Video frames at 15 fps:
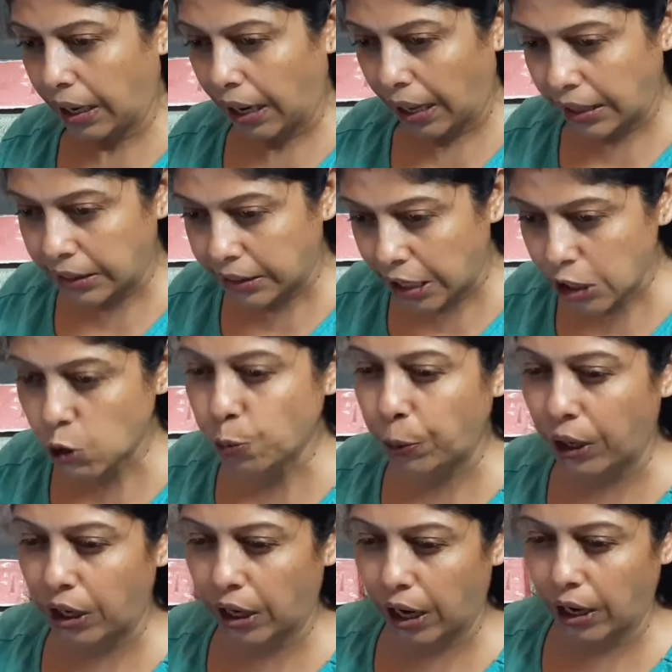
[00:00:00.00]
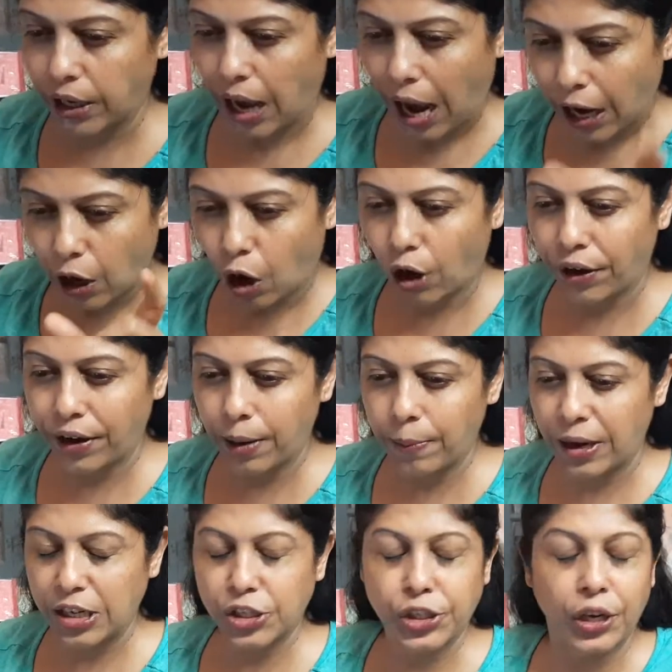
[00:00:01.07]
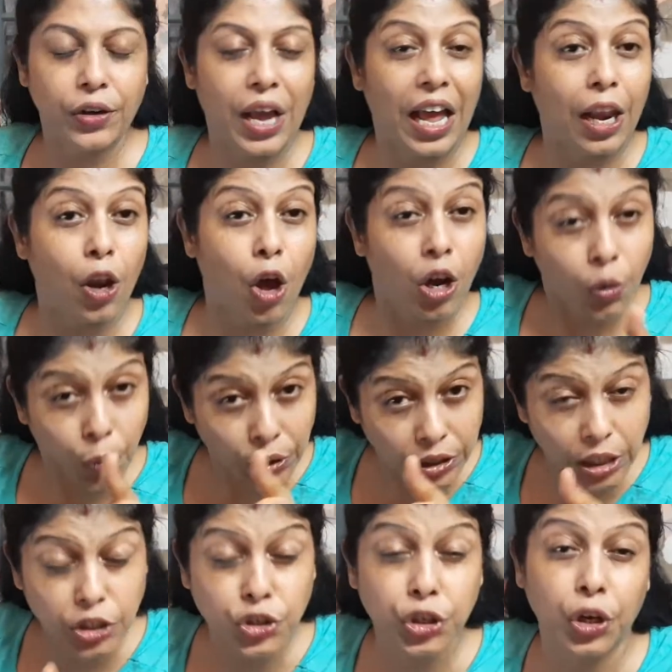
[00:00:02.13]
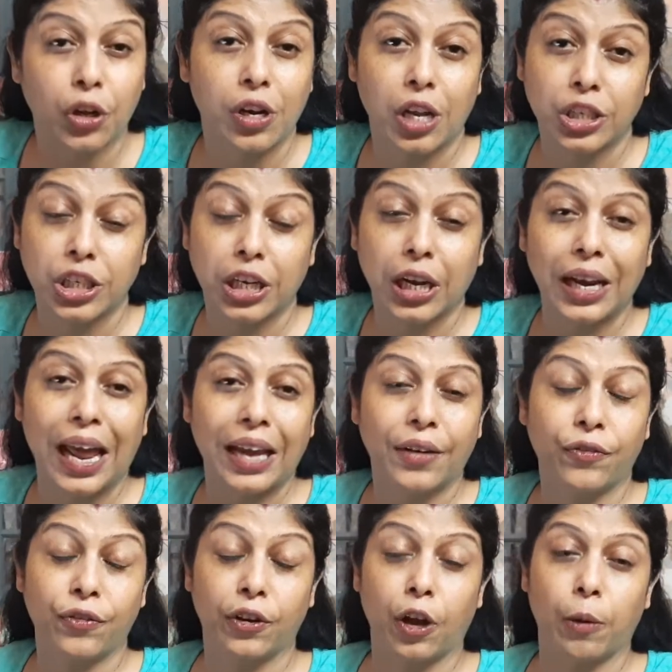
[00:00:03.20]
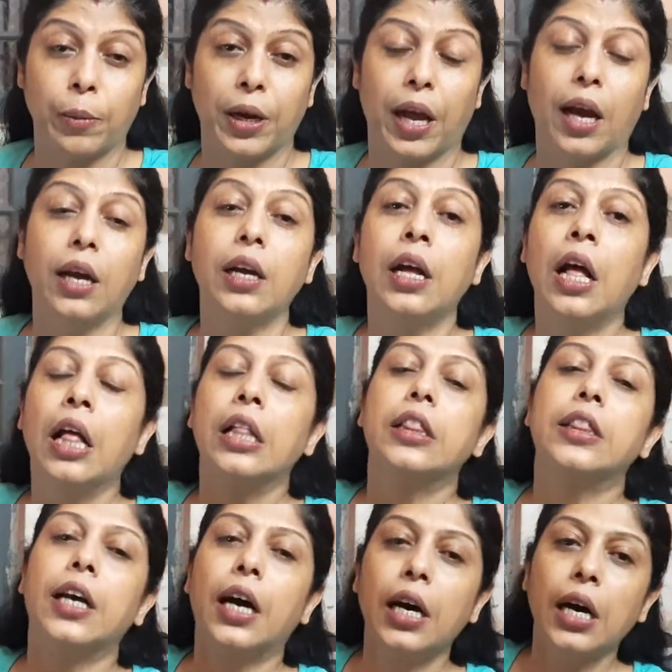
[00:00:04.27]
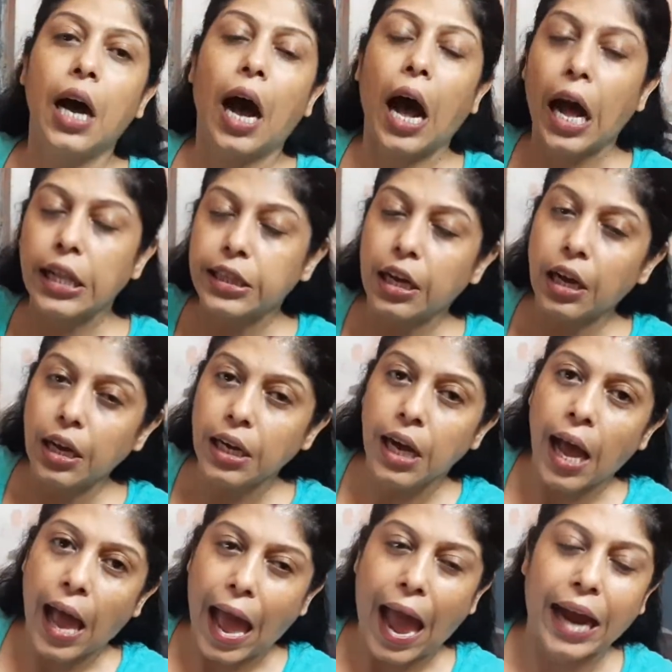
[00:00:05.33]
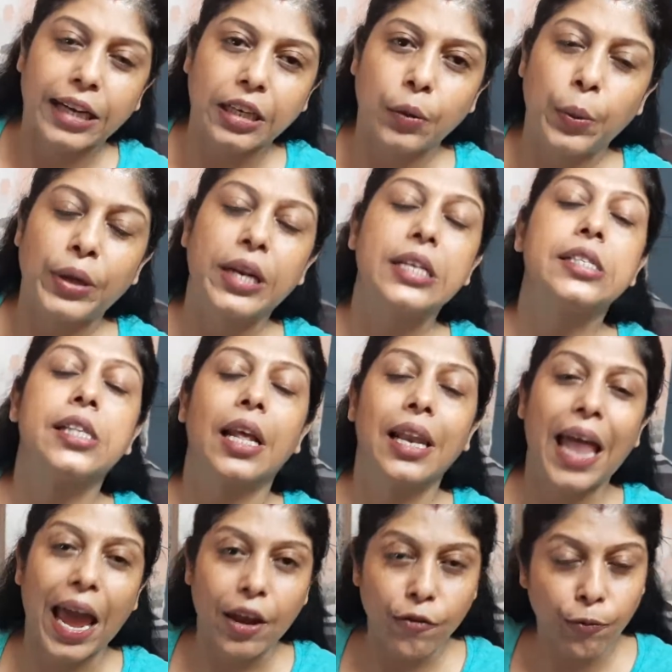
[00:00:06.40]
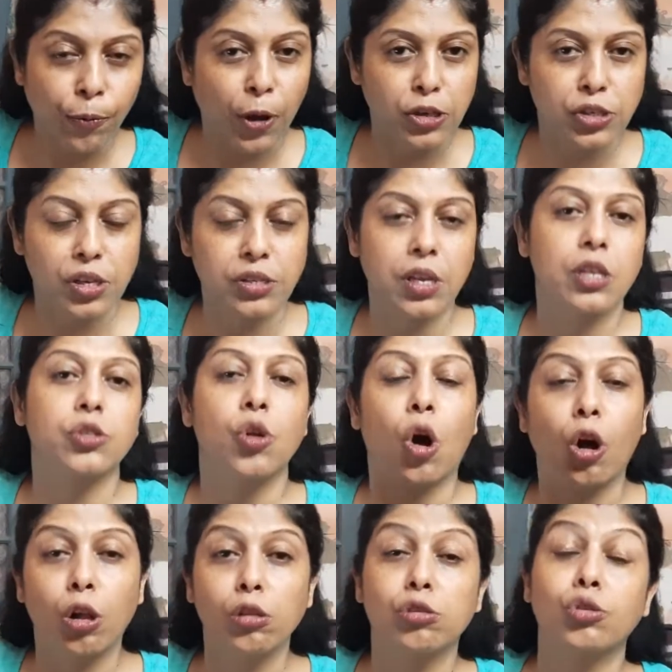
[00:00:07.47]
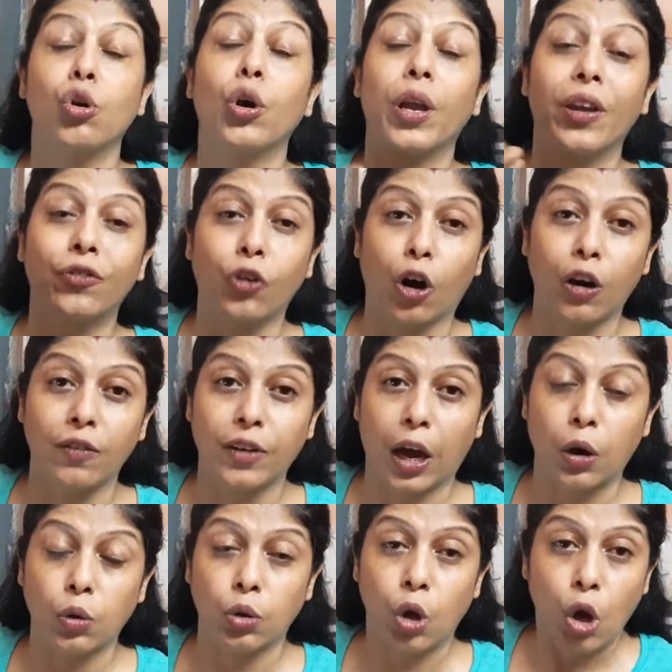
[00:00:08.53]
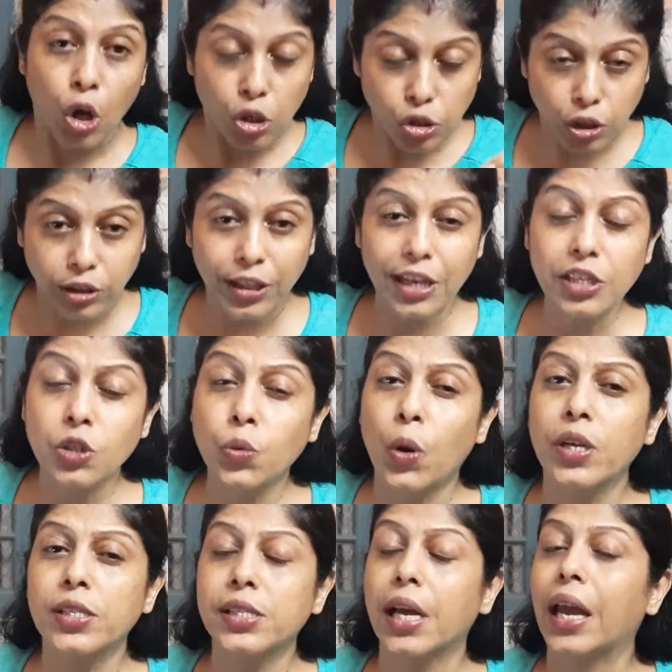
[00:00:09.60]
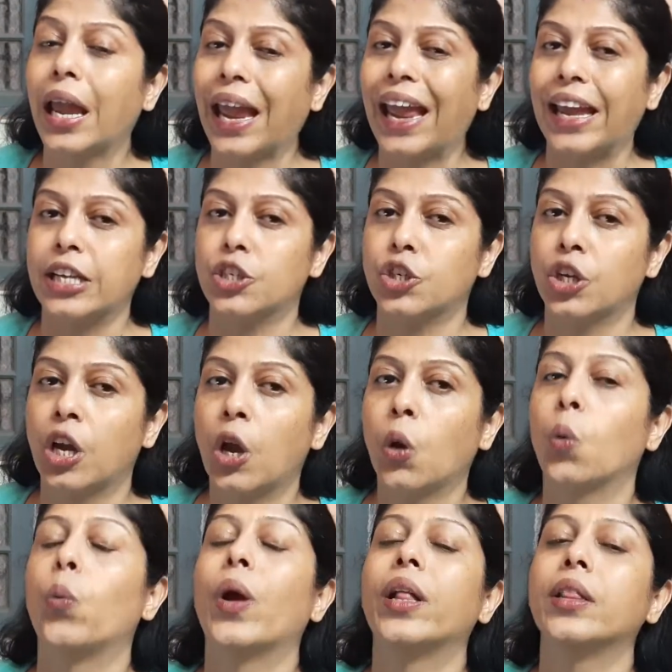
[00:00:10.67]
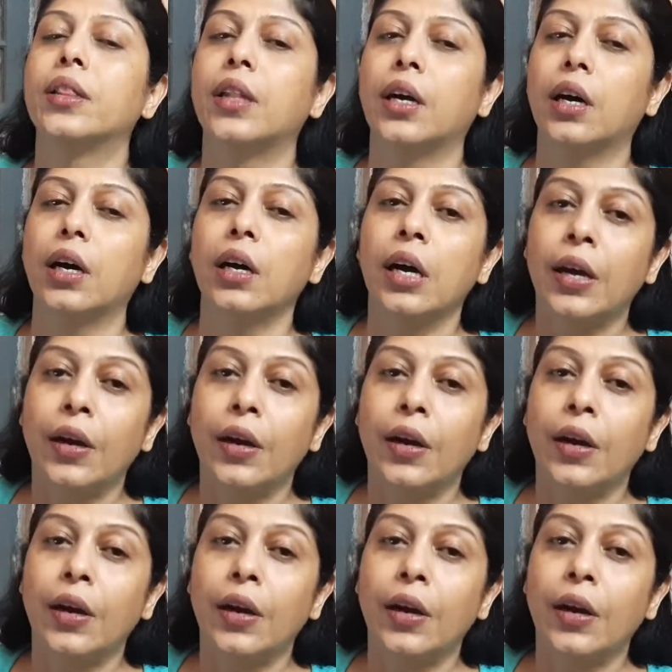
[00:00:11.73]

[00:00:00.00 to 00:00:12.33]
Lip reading: in this period, I already mentioned, along with the geological phenomena, the other activities, the life processes also evolved out. So this was the age when the